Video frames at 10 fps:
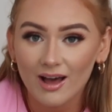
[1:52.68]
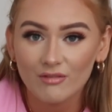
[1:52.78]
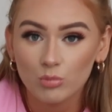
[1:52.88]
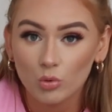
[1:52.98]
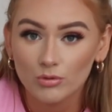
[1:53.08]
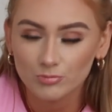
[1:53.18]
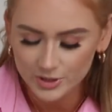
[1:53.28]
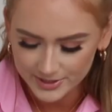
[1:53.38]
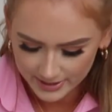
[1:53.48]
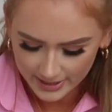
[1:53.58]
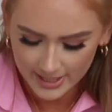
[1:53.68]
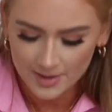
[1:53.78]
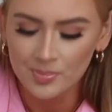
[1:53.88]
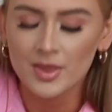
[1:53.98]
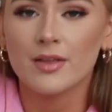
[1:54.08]
have bought them recently.
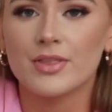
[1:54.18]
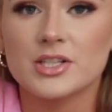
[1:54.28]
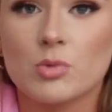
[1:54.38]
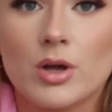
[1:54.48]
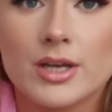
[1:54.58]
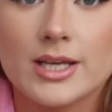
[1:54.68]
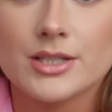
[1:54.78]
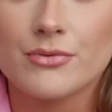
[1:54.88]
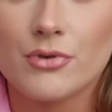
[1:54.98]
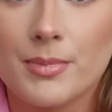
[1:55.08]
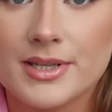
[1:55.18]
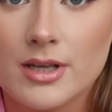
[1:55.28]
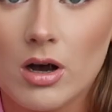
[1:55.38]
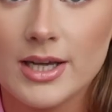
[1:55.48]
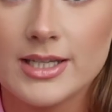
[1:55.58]
This one is from
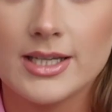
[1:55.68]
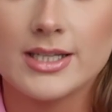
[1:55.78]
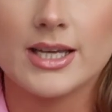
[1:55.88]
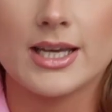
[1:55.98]
Missguided.